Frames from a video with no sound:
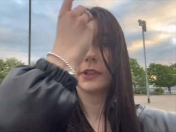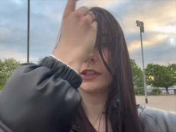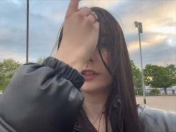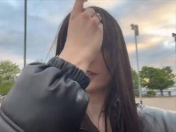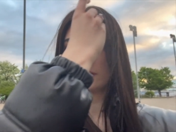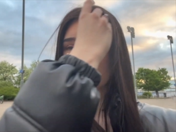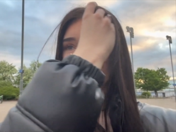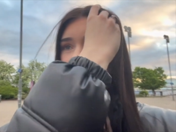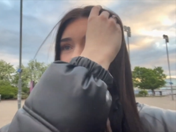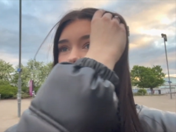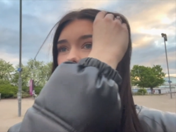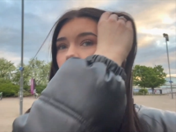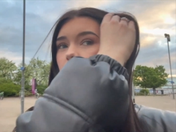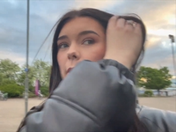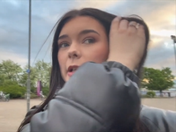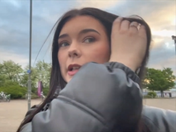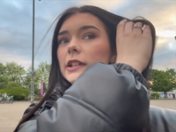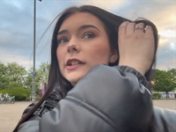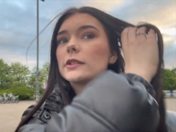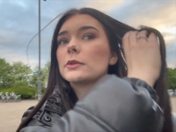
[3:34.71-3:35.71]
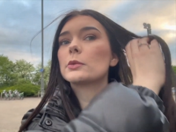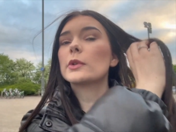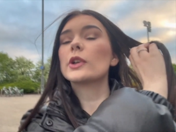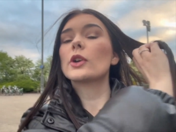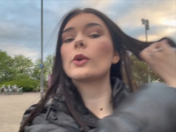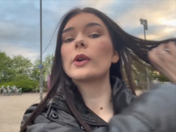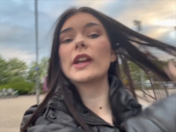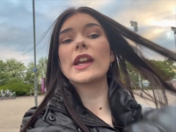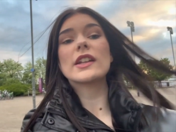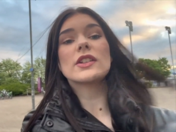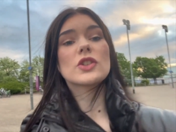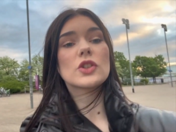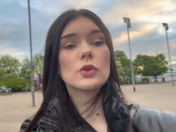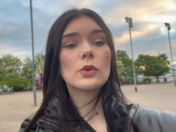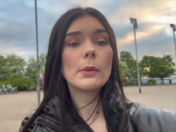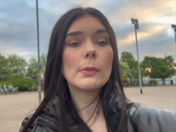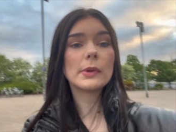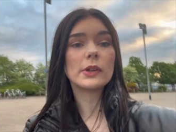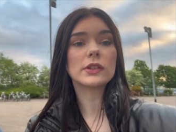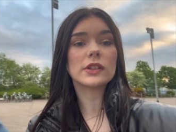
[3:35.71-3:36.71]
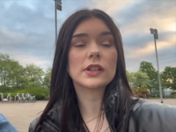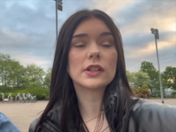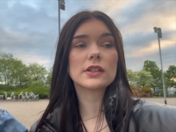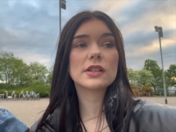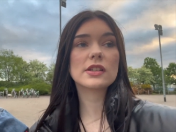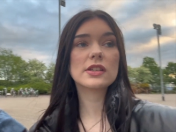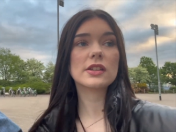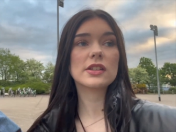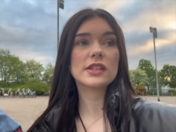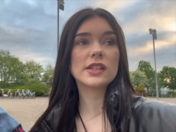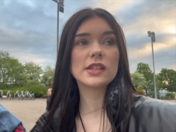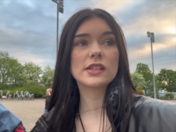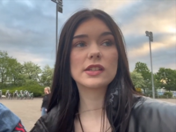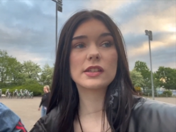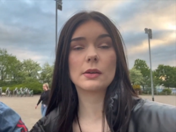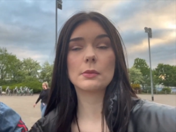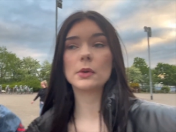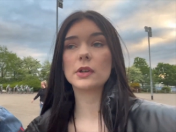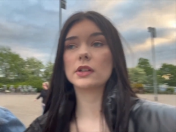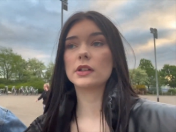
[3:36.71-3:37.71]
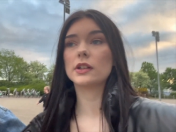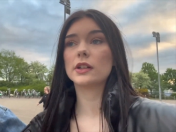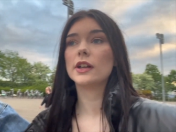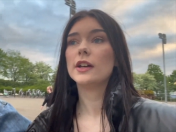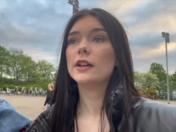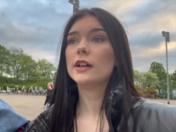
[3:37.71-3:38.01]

you know, never mind. We're going into a building just to see someone.